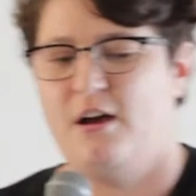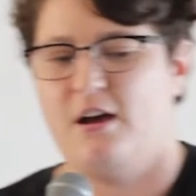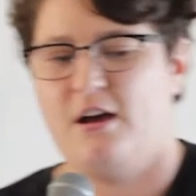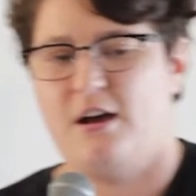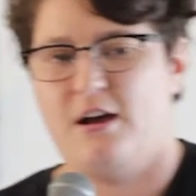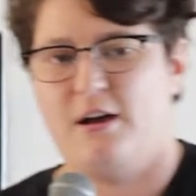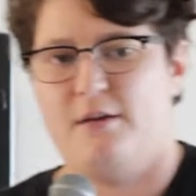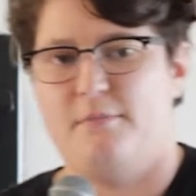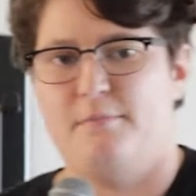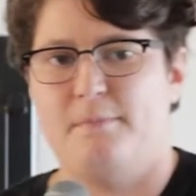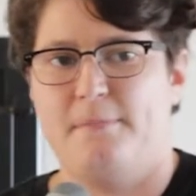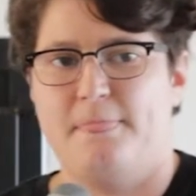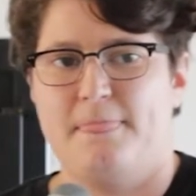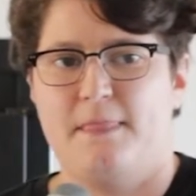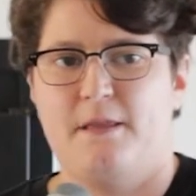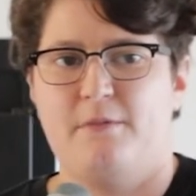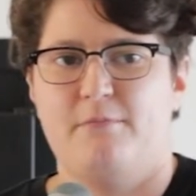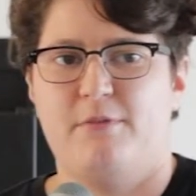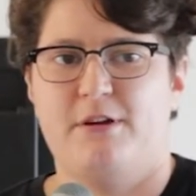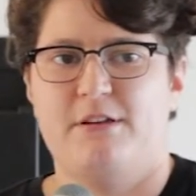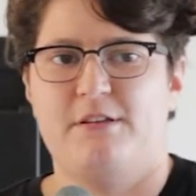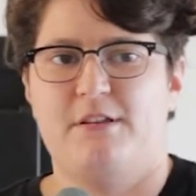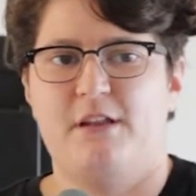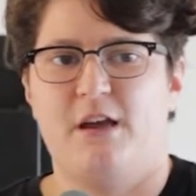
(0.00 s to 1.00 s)

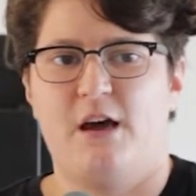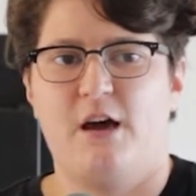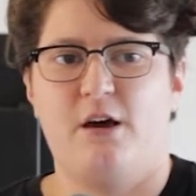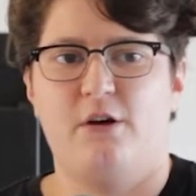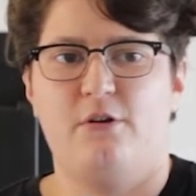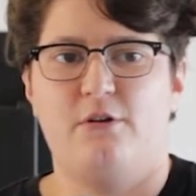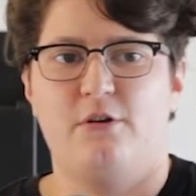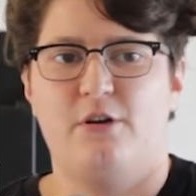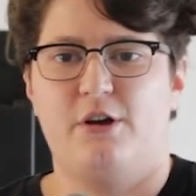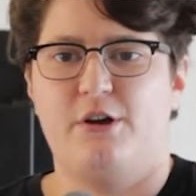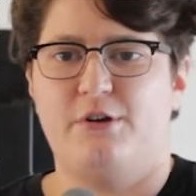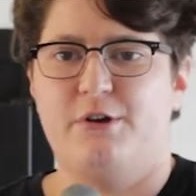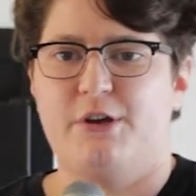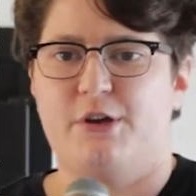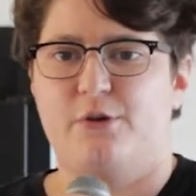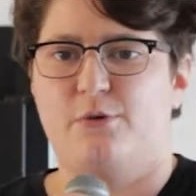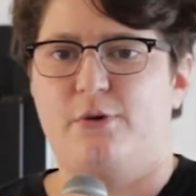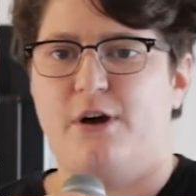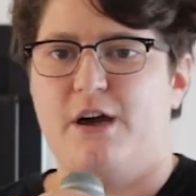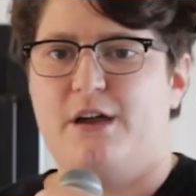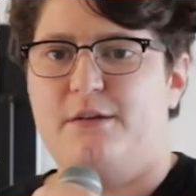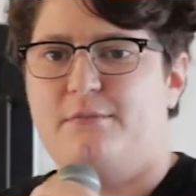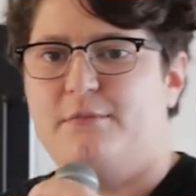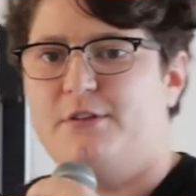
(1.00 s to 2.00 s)
But now her
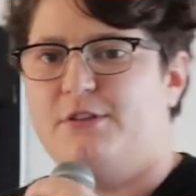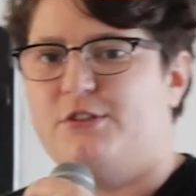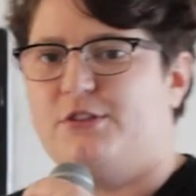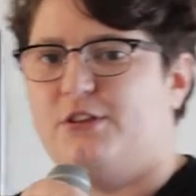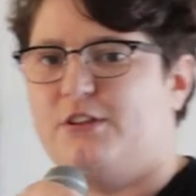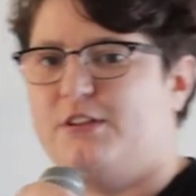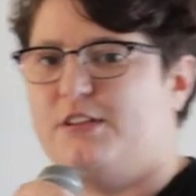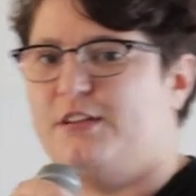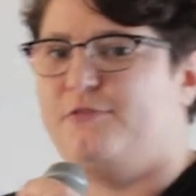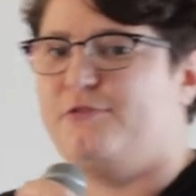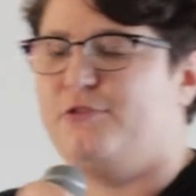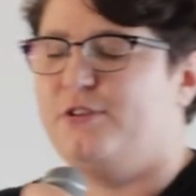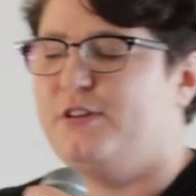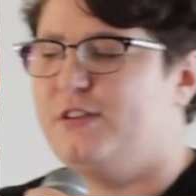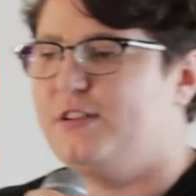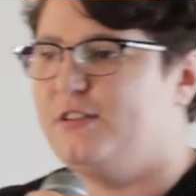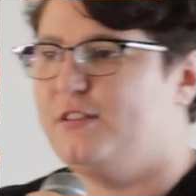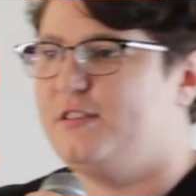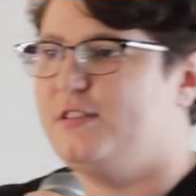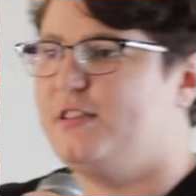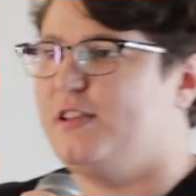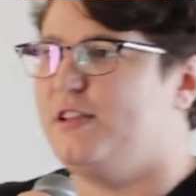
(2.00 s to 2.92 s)
requirements are different than,